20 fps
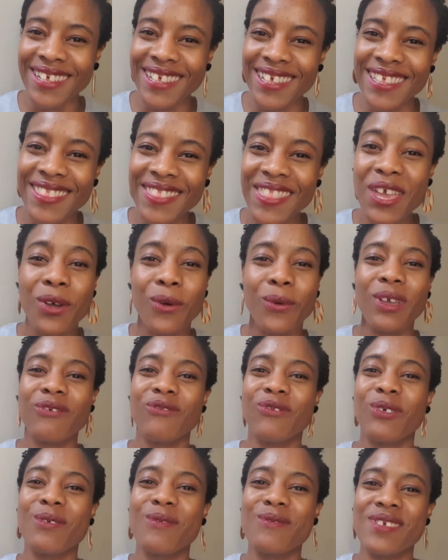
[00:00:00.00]
They're quick
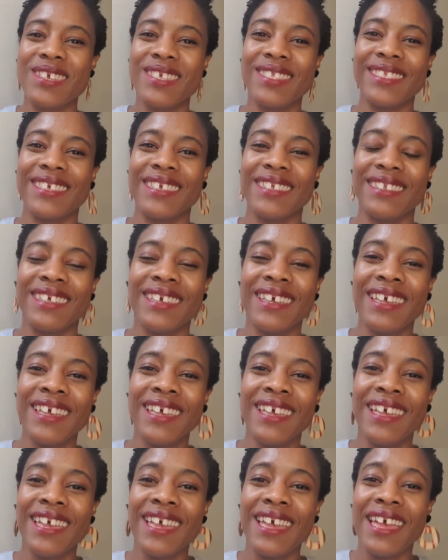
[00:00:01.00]
for a reason.
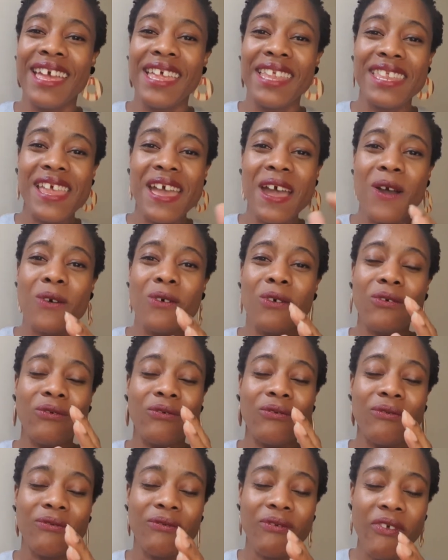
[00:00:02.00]
Now,
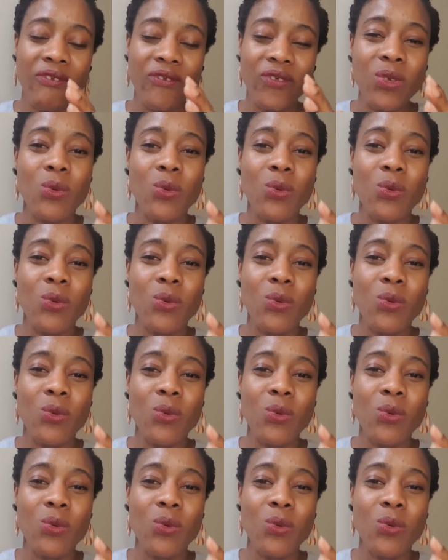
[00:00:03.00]
if you